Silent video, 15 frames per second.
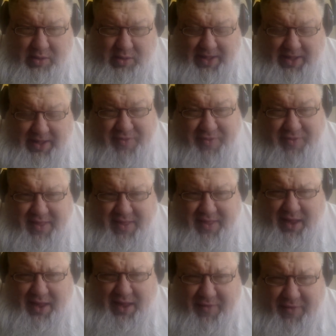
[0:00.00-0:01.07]
well, I think
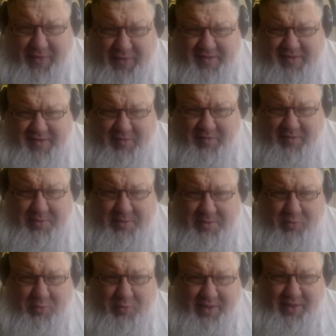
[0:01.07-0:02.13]
that some
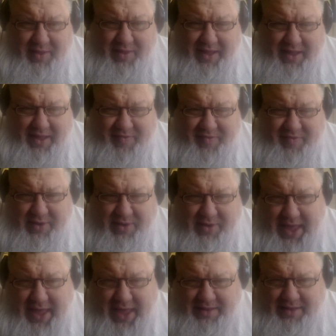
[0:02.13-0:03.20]
people realized that when
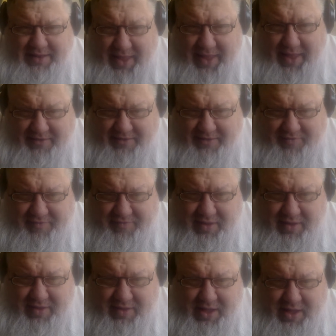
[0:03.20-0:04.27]
Kate left,
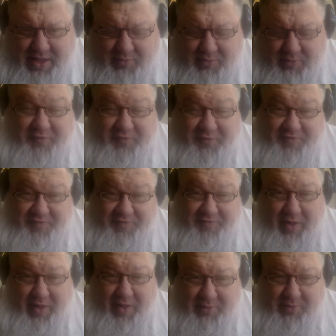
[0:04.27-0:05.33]
well, first of
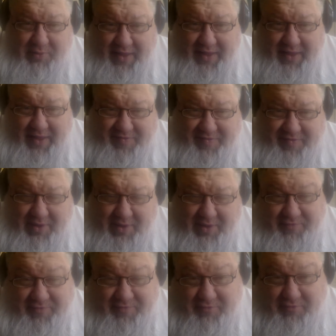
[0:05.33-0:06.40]
all, they realized that when
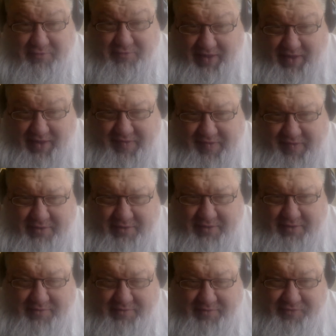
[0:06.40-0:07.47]
Farrah Fawcett
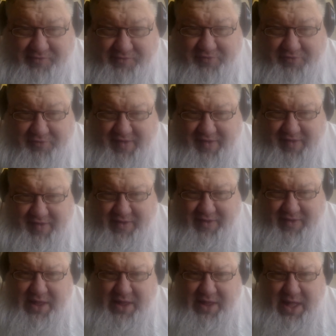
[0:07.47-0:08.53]
left after the first season,